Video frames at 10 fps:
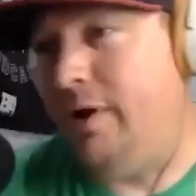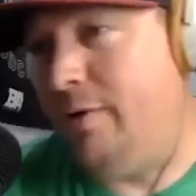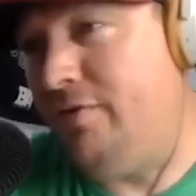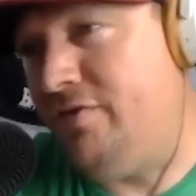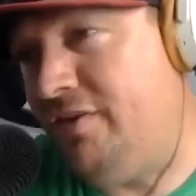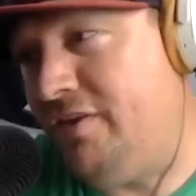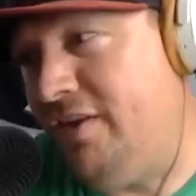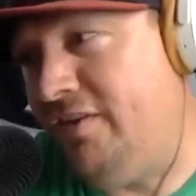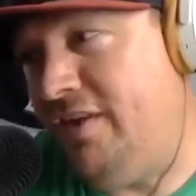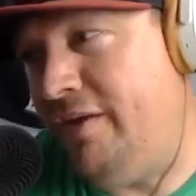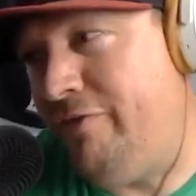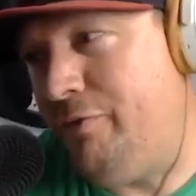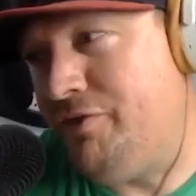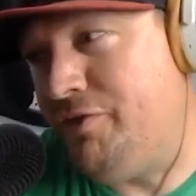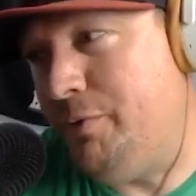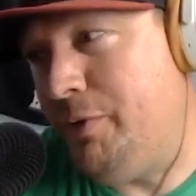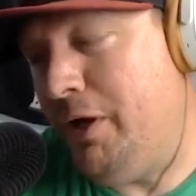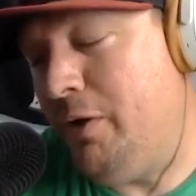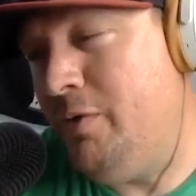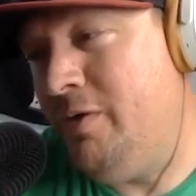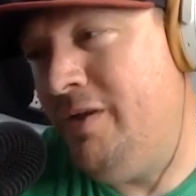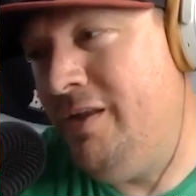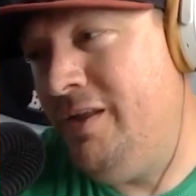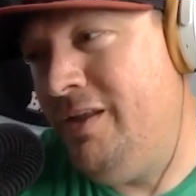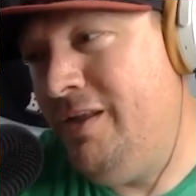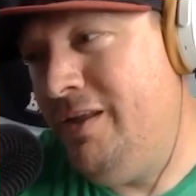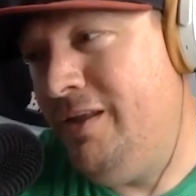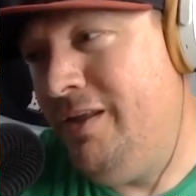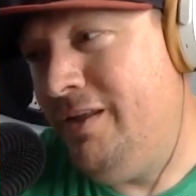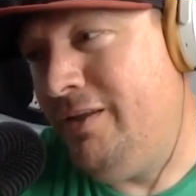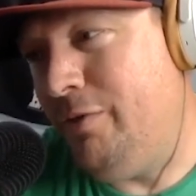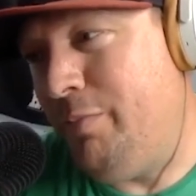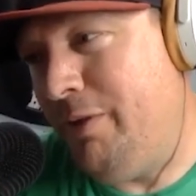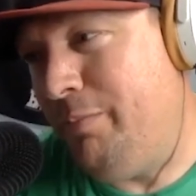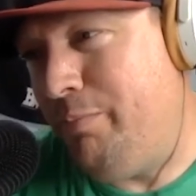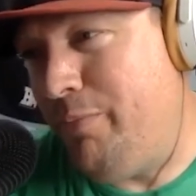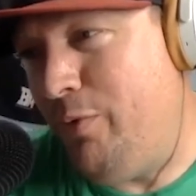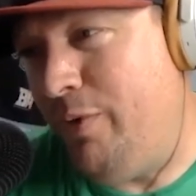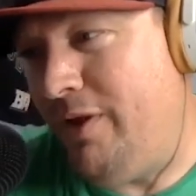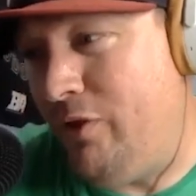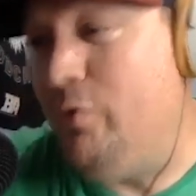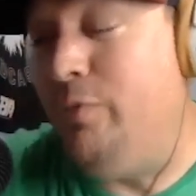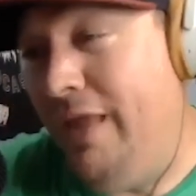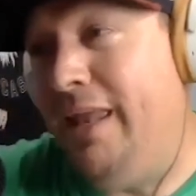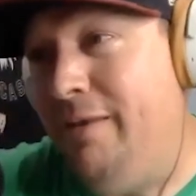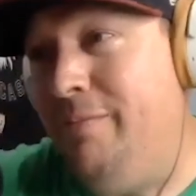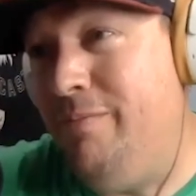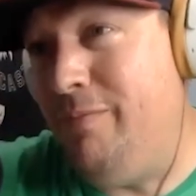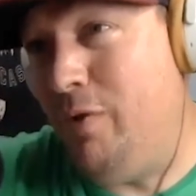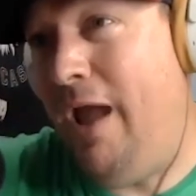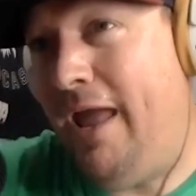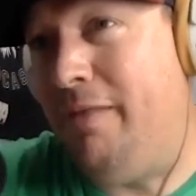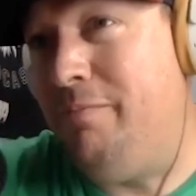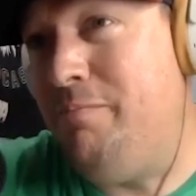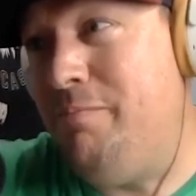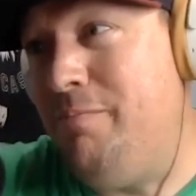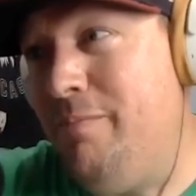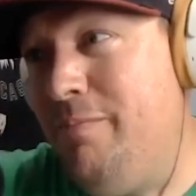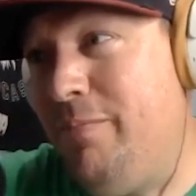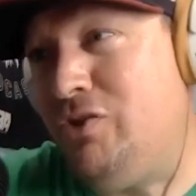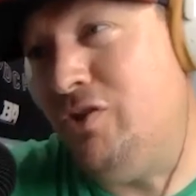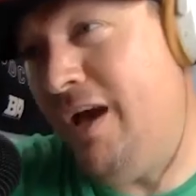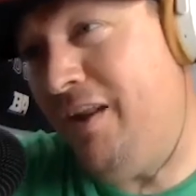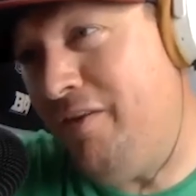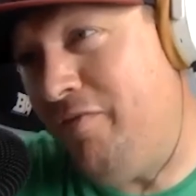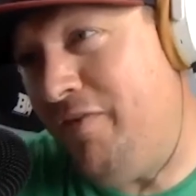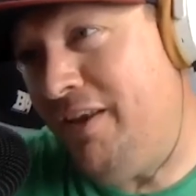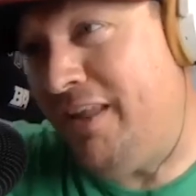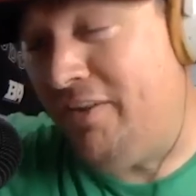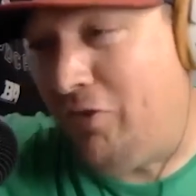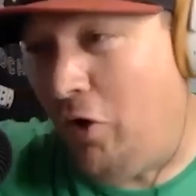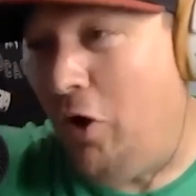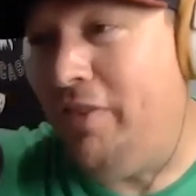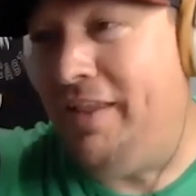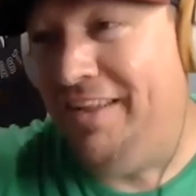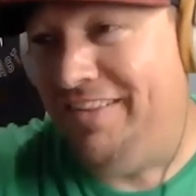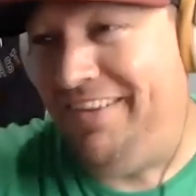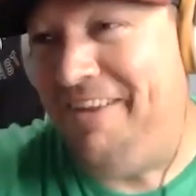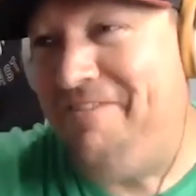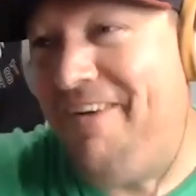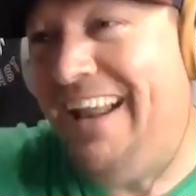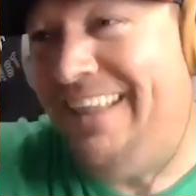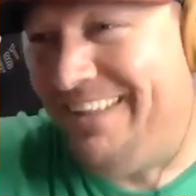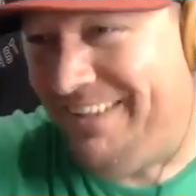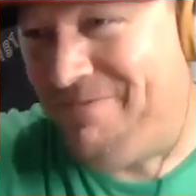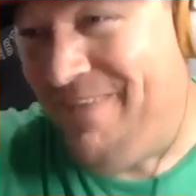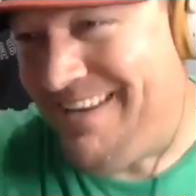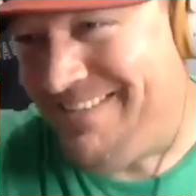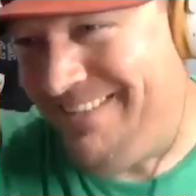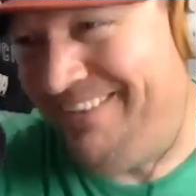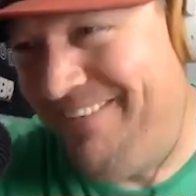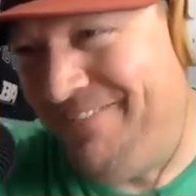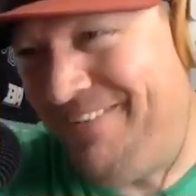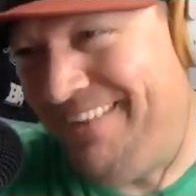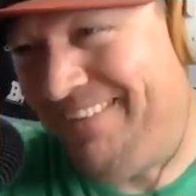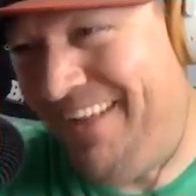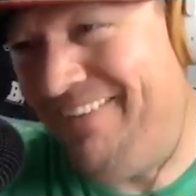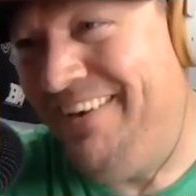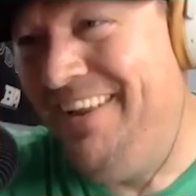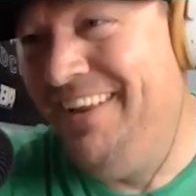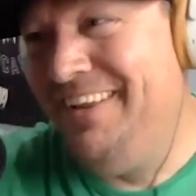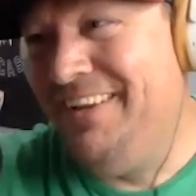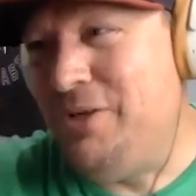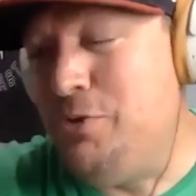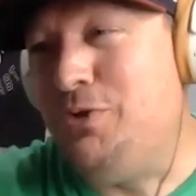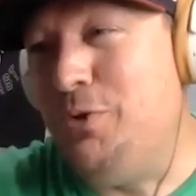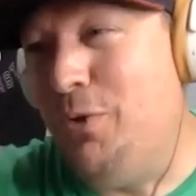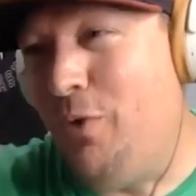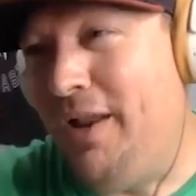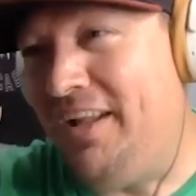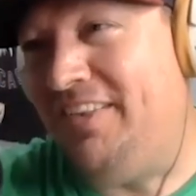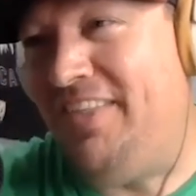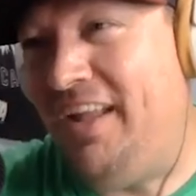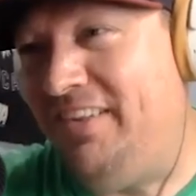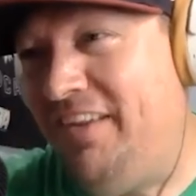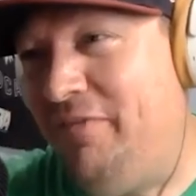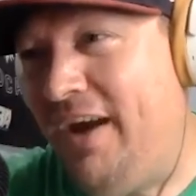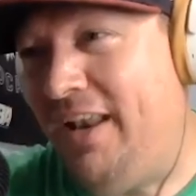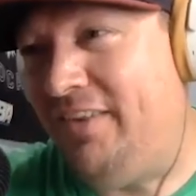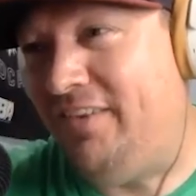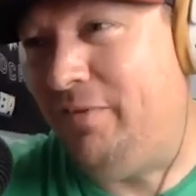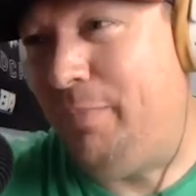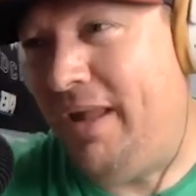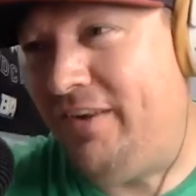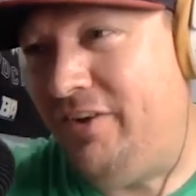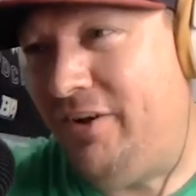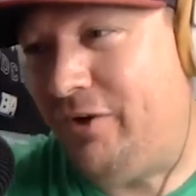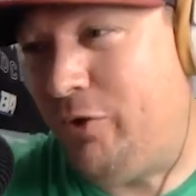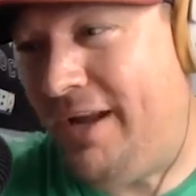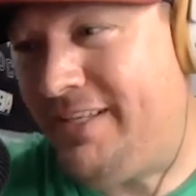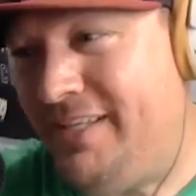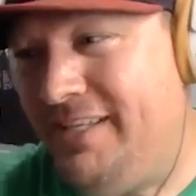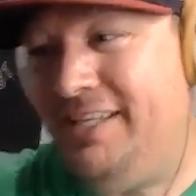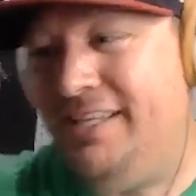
what I was just gonna say. If you were two and zero, oh, you beat you would you did you had, but you're not undefeated against all the NCAA finalists this past year at 157. You were two and one against the NCAA finalists this past year, correct?